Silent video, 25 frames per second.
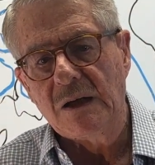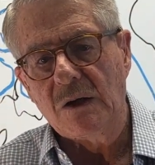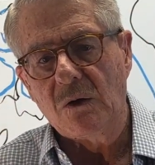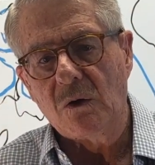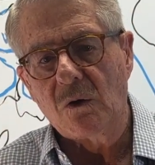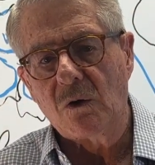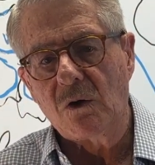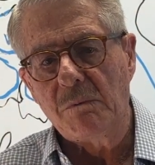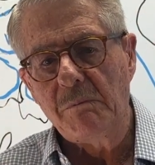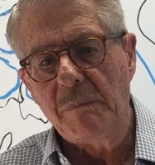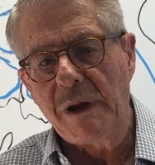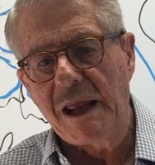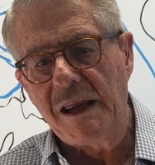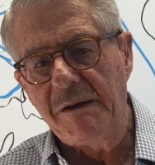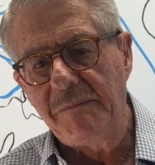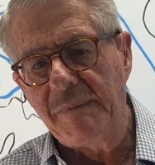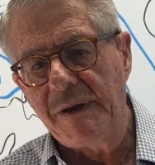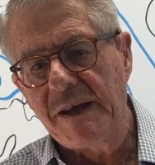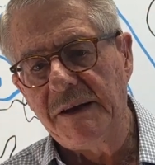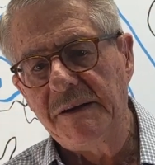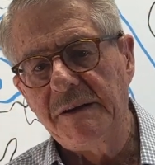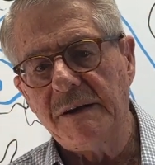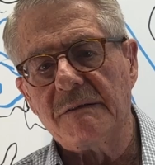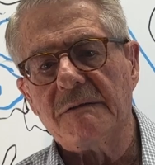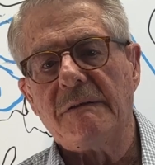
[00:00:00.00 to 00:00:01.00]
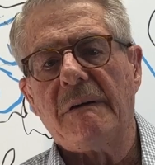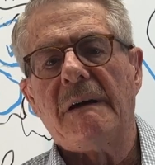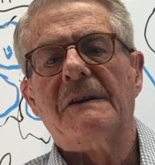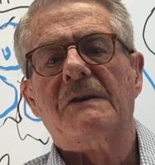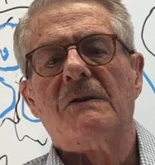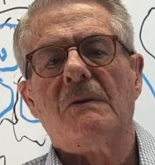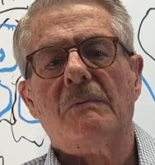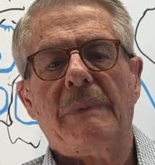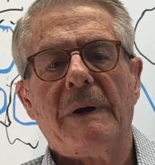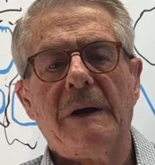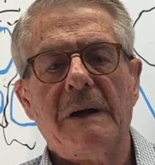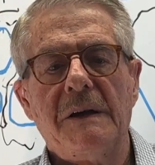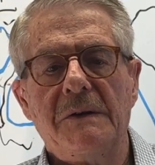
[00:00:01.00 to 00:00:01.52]
or maybe in the
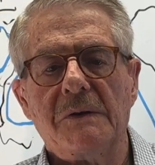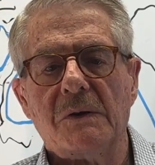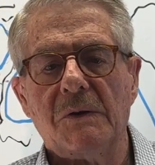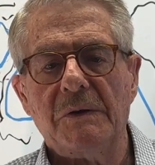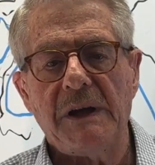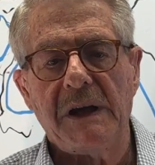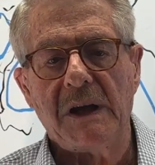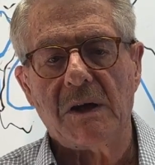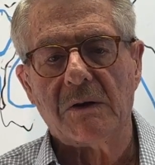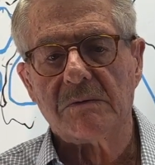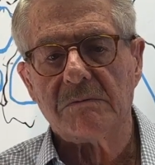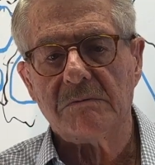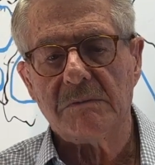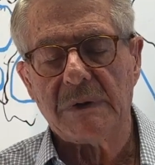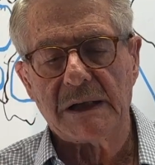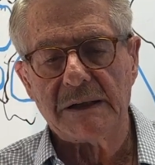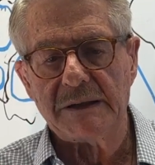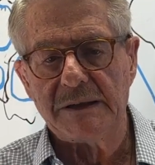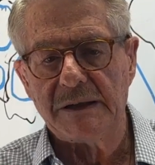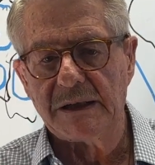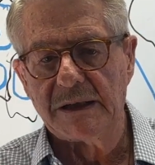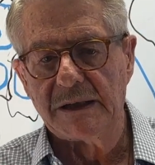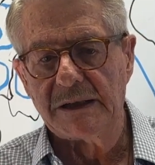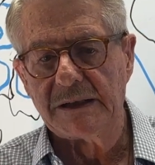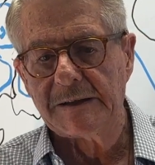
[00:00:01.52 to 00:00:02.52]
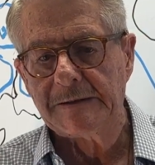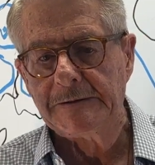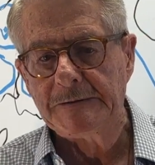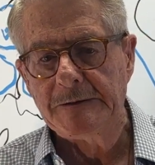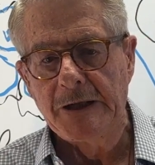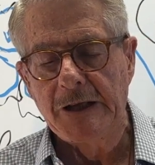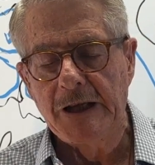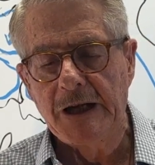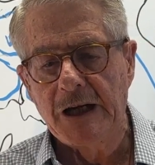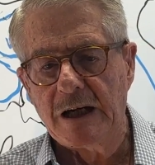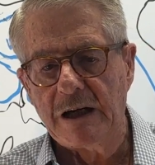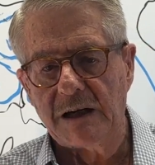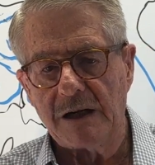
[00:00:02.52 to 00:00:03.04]
retroperitoneum, but
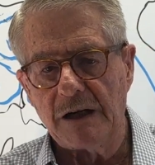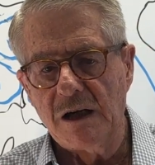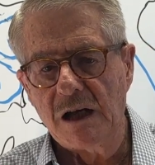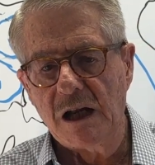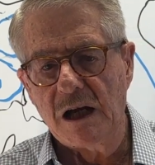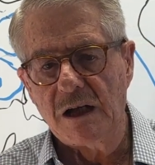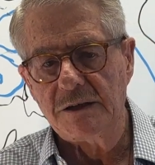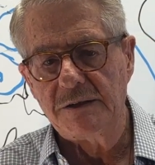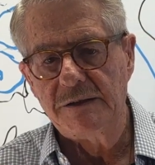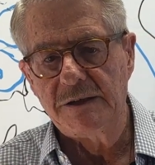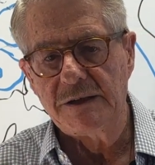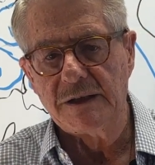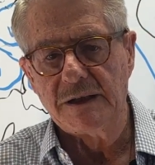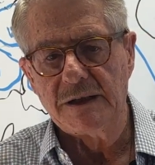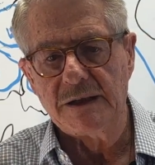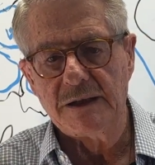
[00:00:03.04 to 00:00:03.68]
they are not